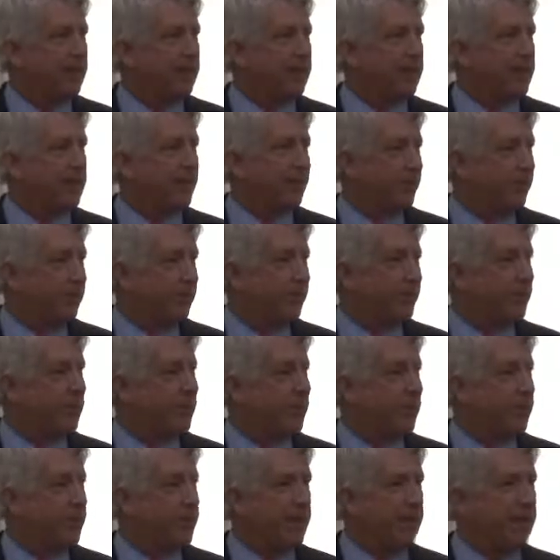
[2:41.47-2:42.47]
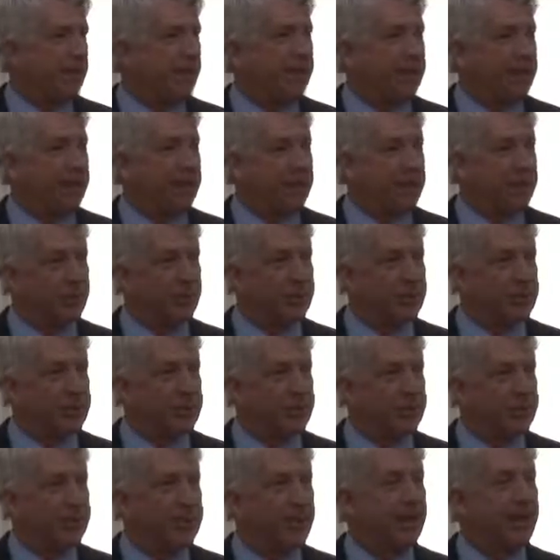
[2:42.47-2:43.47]
to defend and protect the
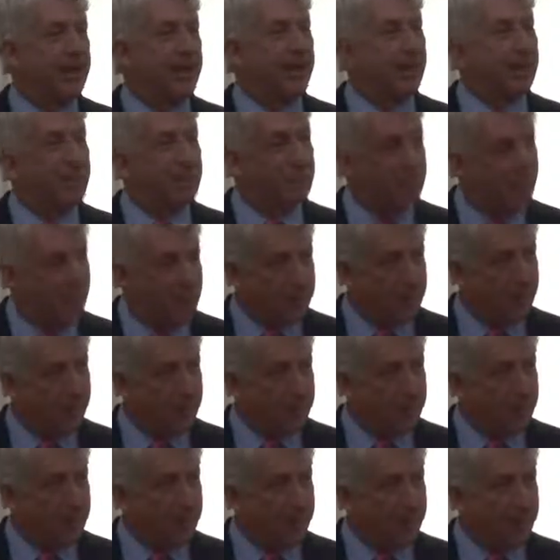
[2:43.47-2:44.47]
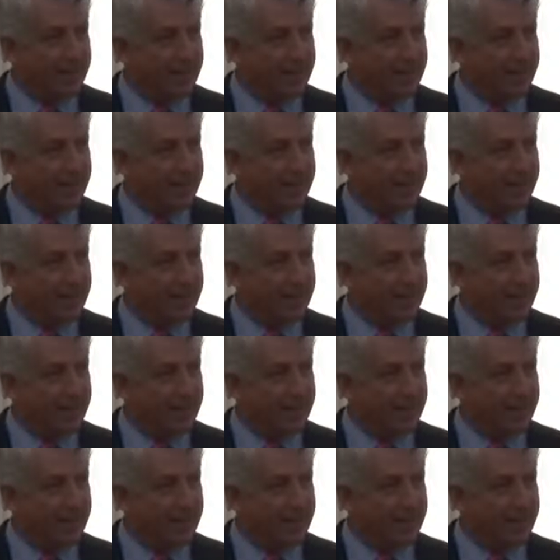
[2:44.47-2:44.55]
interests of the public.